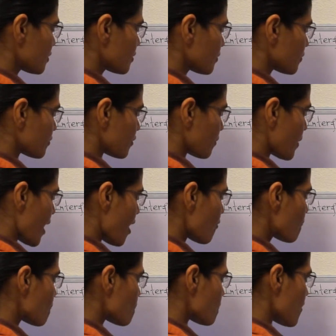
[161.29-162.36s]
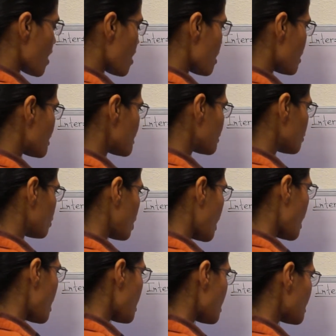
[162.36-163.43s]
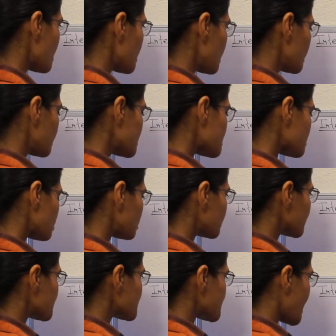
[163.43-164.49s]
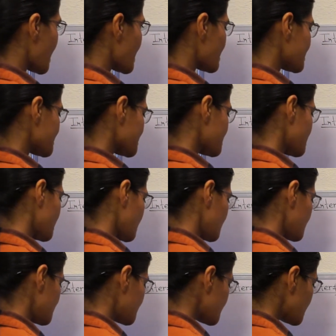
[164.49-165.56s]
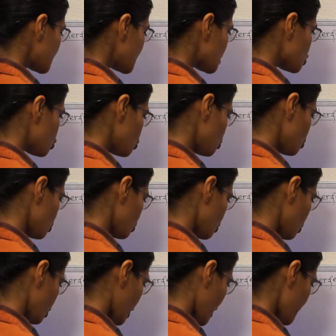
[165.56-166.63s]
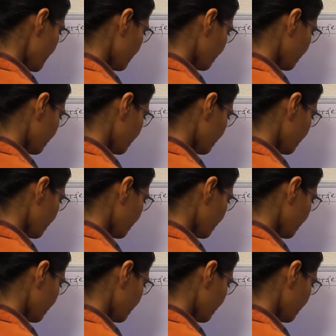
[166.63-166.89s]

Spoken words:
from how far you are, let's call this as D2, okay?